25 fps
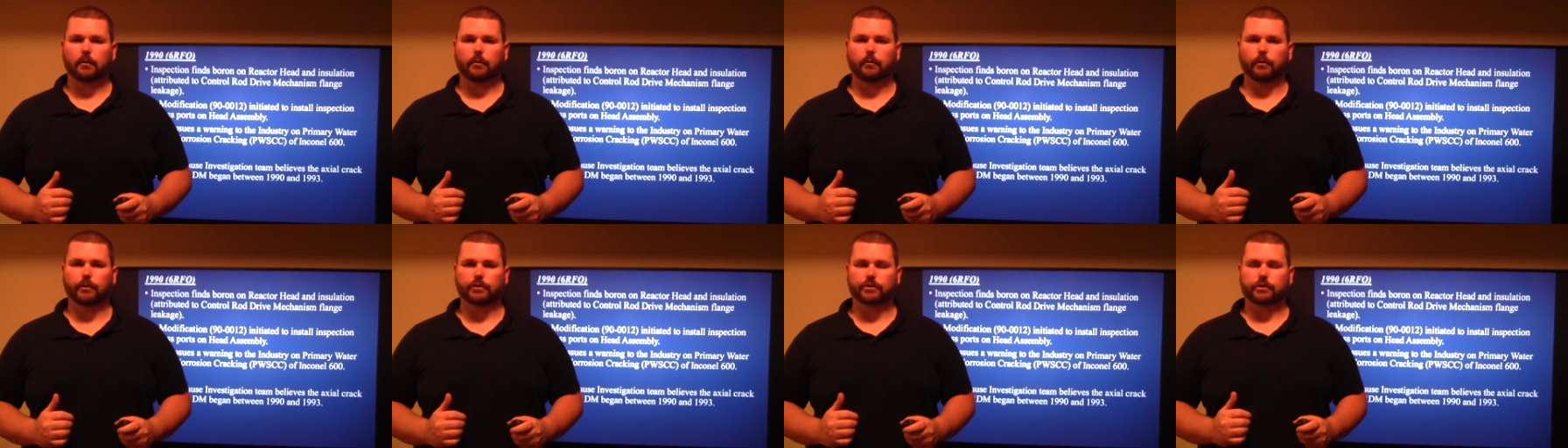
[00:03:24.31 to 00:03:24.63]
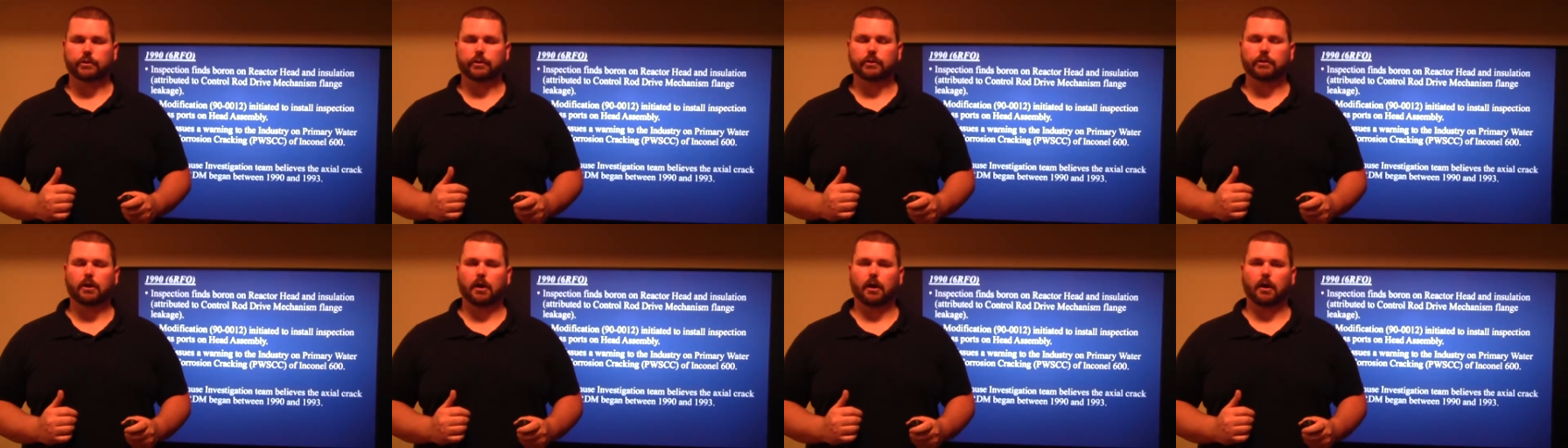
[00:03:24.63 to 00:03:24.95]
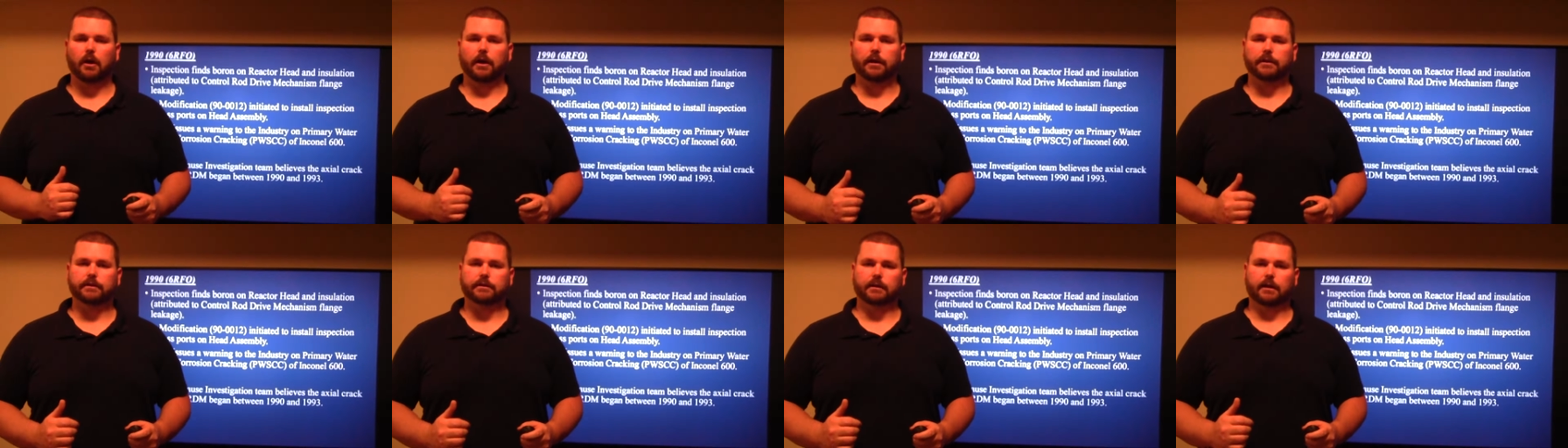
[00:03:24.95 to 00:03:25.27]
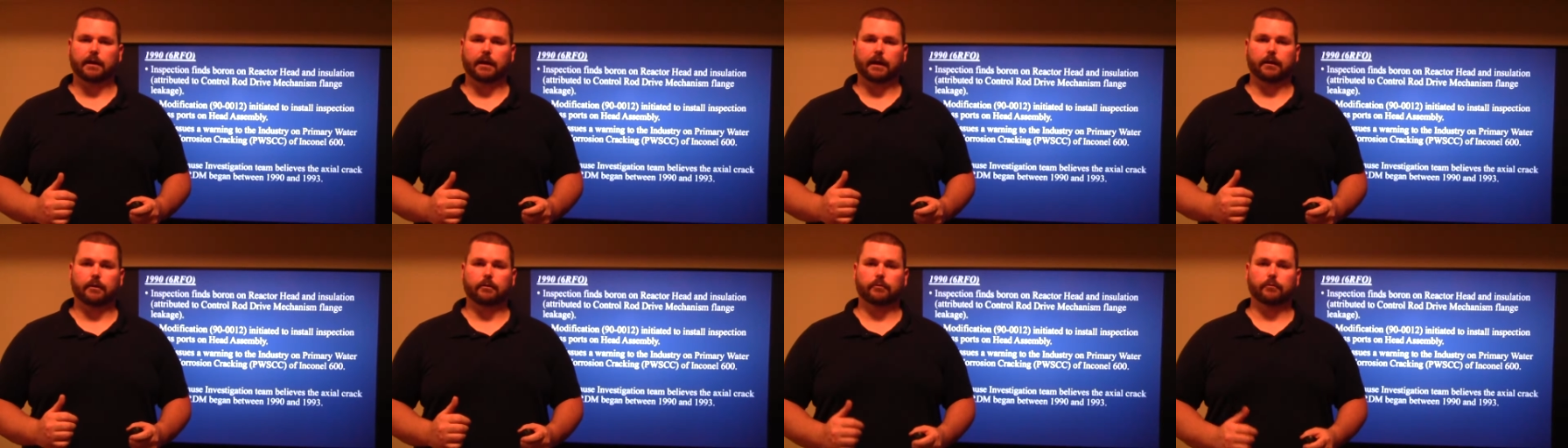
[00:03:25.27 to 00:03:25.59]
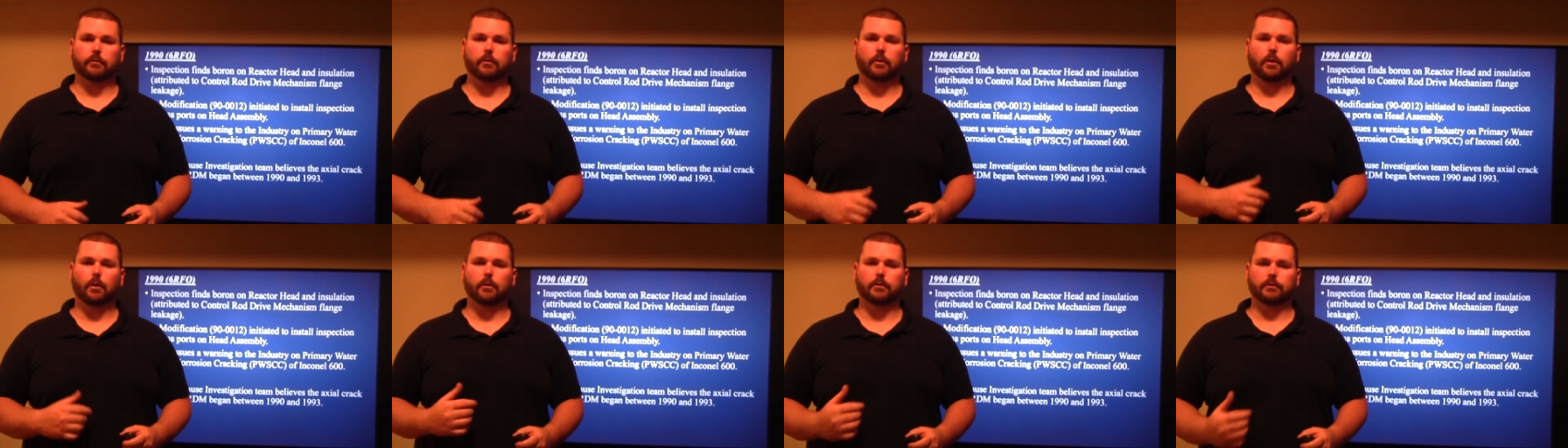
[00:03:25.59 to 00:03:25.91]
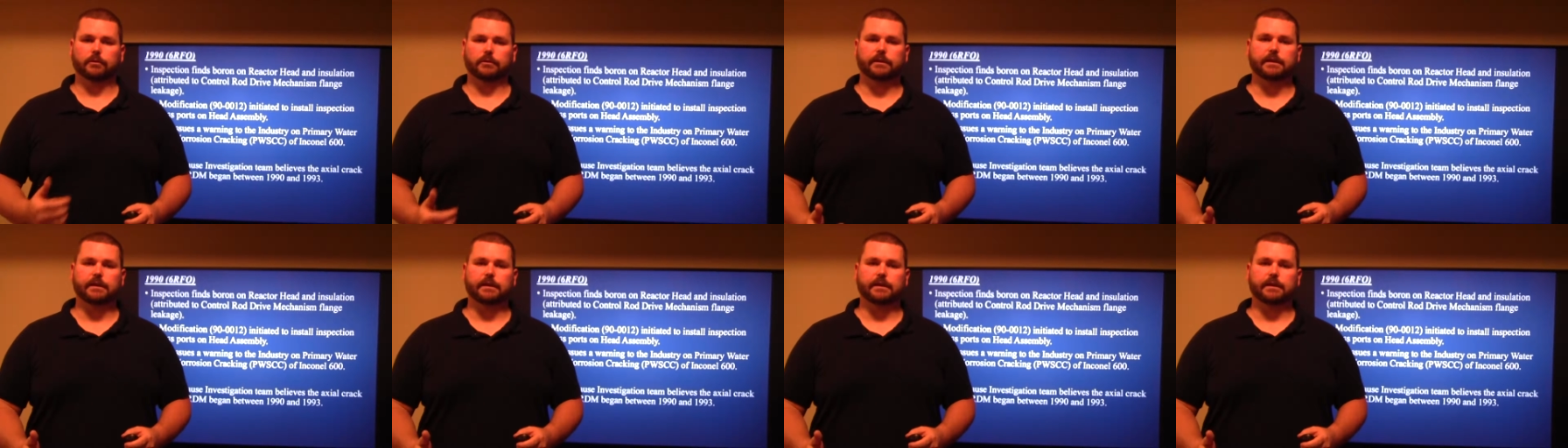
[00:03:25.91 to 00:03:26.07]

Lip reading: which could cause a through-hole